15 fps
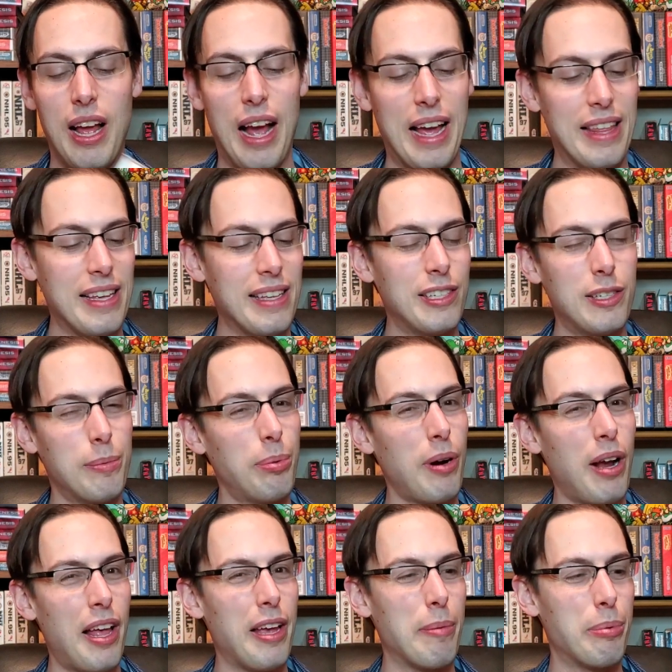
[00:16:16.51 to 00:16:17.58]
I think this is a,
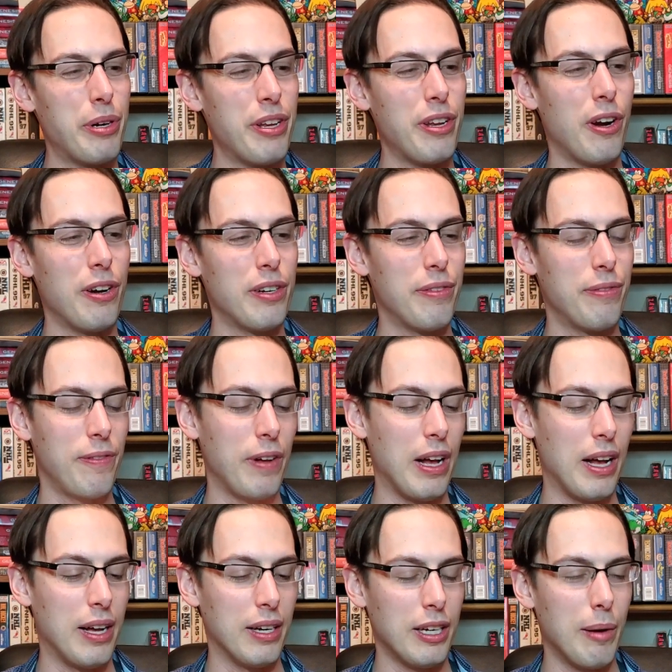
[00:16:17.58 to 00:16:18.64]
probably a pretty hard to
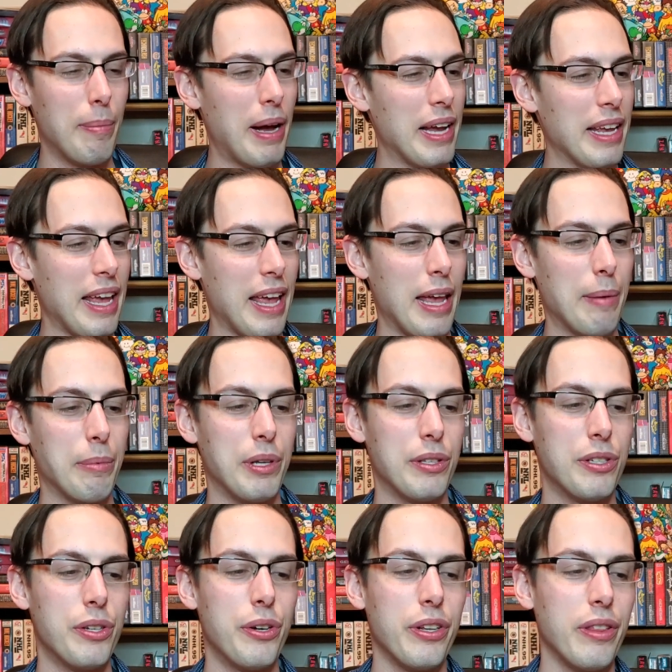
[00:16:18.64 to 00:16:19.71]
uh, come by game,
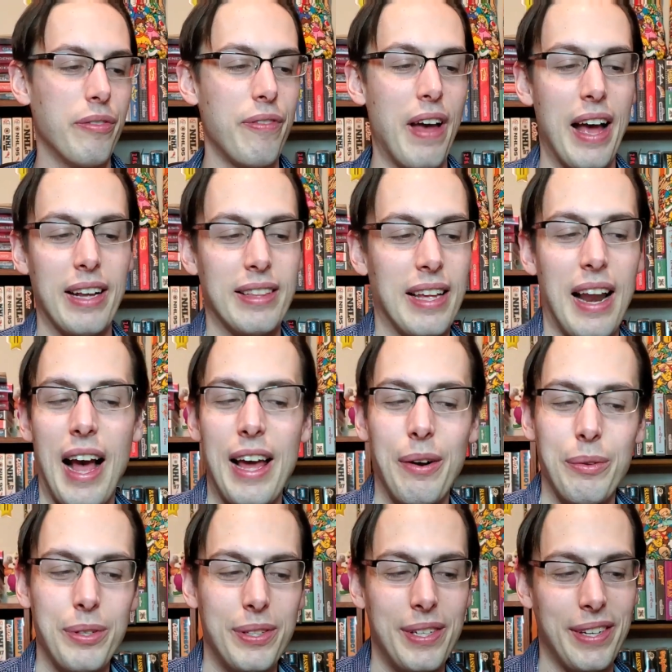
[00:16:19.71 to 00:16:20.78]
considering the fact that I
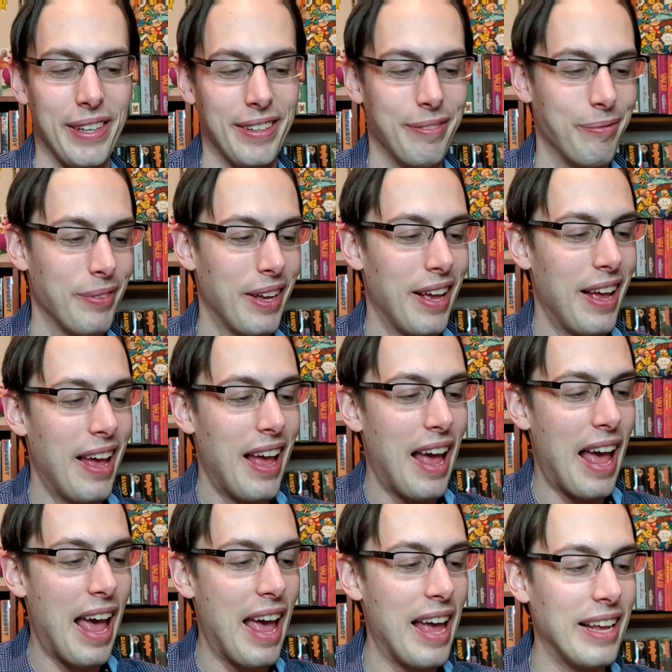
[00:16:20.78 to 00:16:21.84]
don't see it.
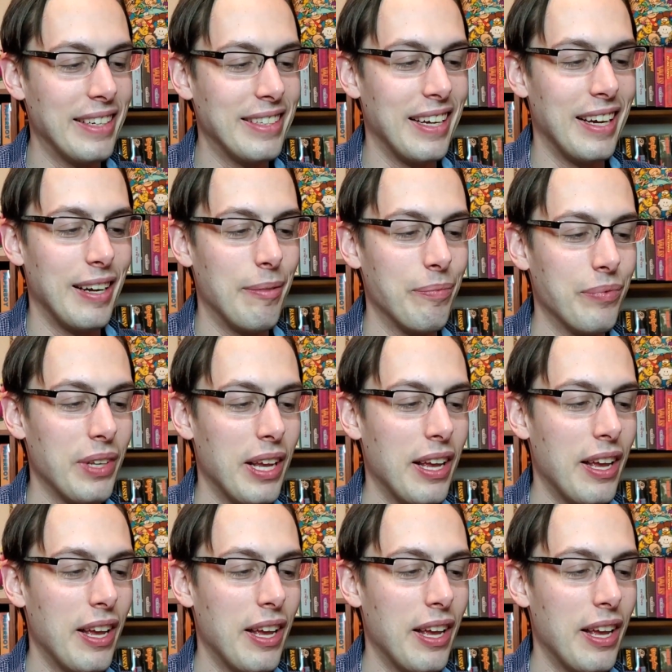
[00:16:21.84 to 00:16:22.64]
And, um,